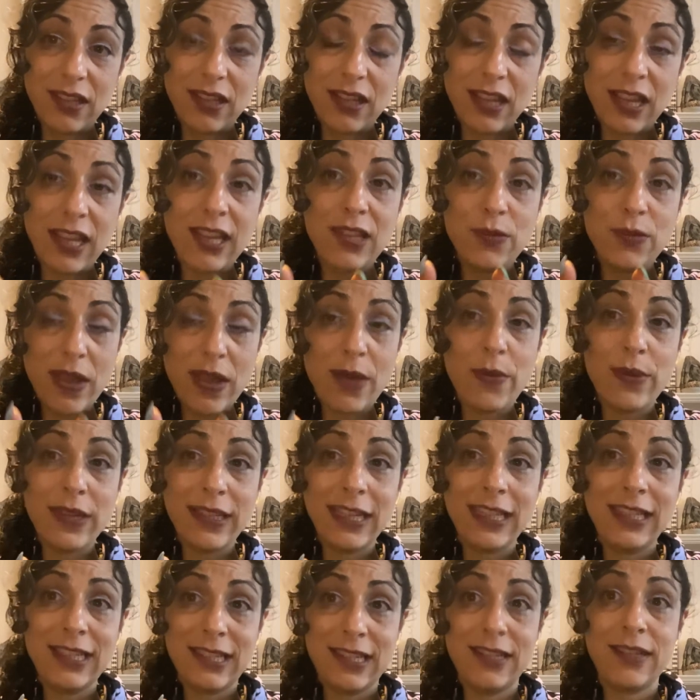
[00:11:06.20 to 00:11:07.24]
is where we
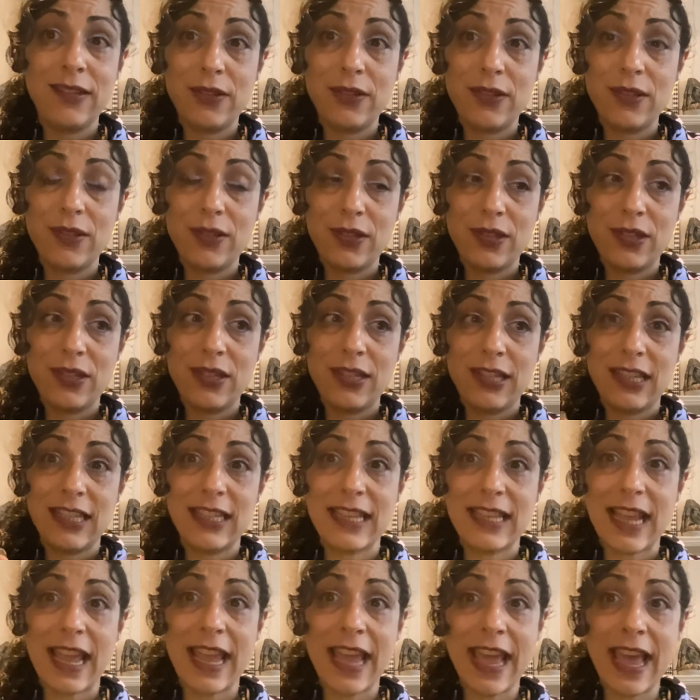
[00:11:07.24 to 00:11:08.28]
need to just
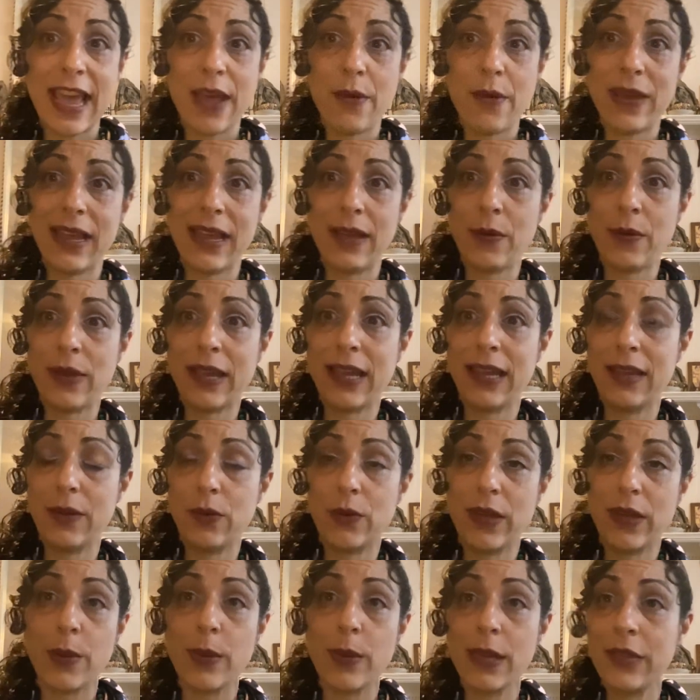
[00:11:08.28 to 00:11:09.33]
say, hey, wait, we're
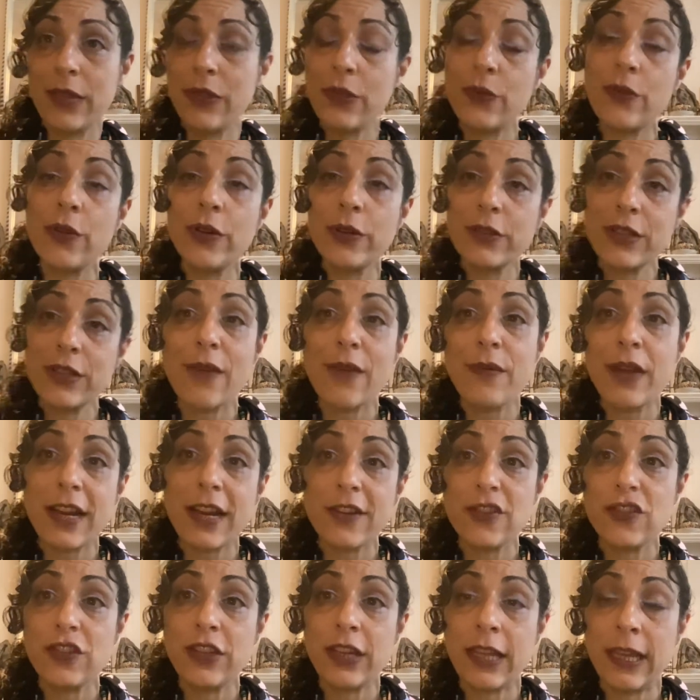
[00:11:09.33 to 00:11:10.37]
going in the wrong
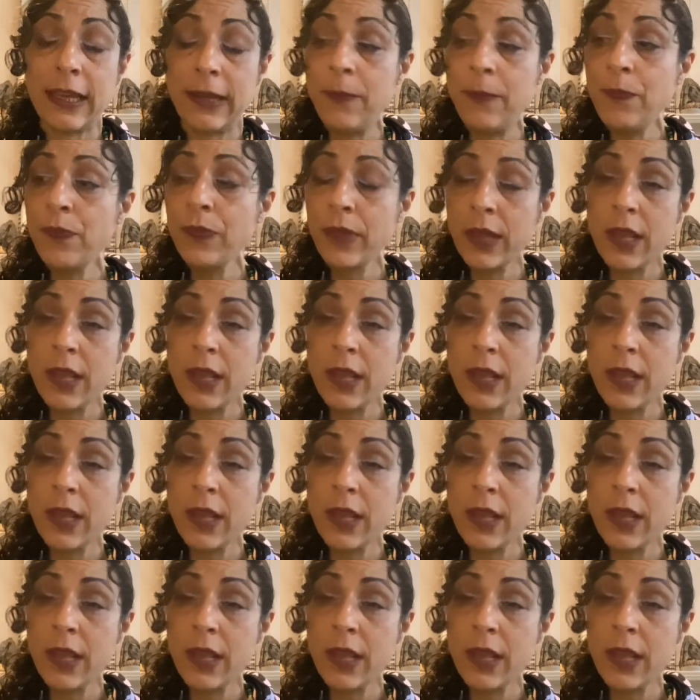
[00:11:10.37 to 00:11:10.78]
direction here.